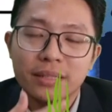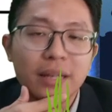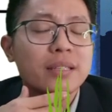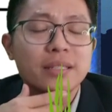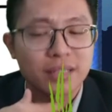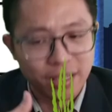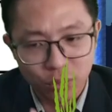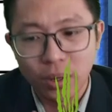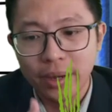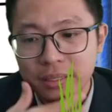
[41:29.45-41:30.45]
Yeah, this is
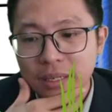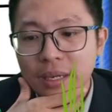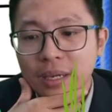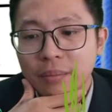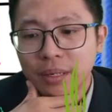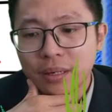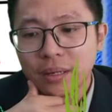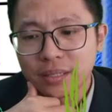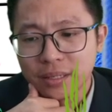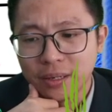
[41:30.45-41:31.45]
unwise,
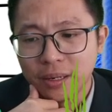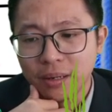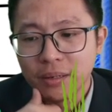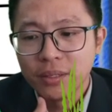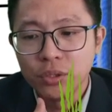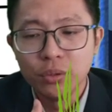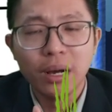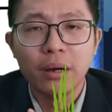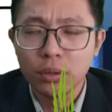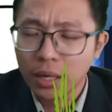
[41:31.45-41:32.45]
because you
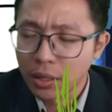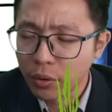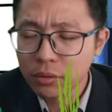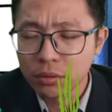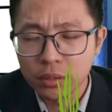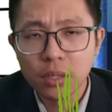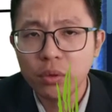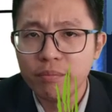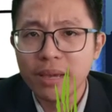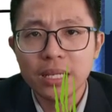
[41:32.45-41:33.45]
are going to deal
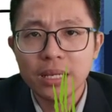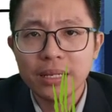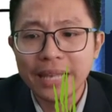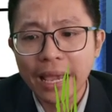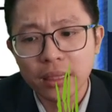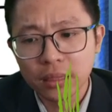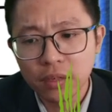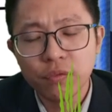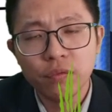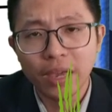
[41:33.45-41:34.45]
with many
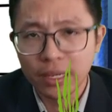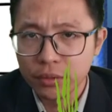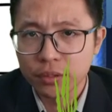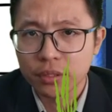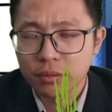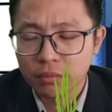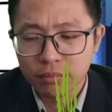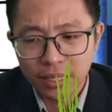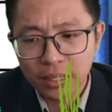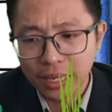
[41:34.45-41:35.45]
negative values,
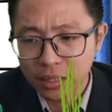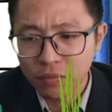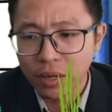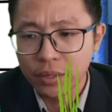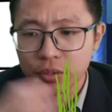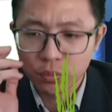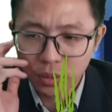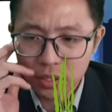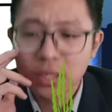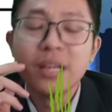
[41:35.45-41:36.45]

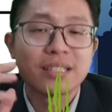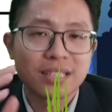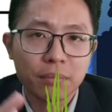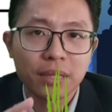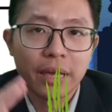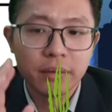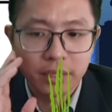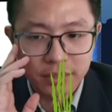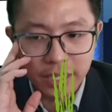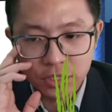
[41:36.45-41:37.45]
which sometimes
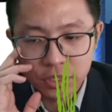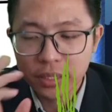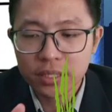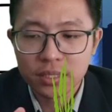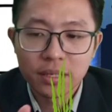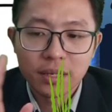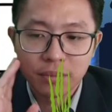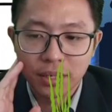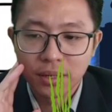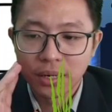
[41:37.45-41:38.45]
is dangerous,
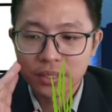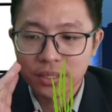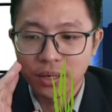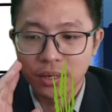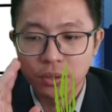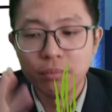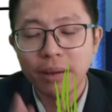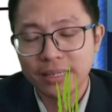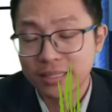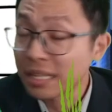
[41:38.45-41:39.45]
because you
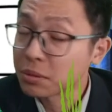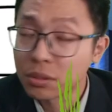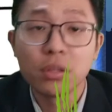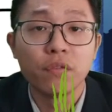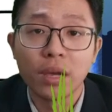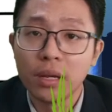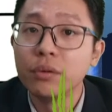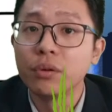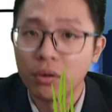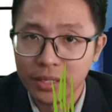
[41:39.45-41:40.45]
might substitute the
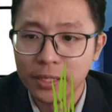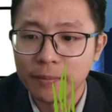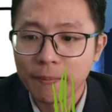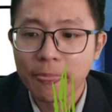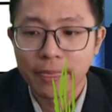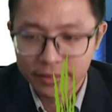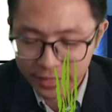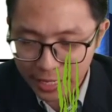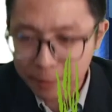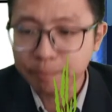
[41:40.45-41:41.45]
value wrongly.
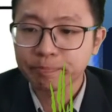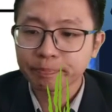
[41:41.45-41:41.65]
Understand?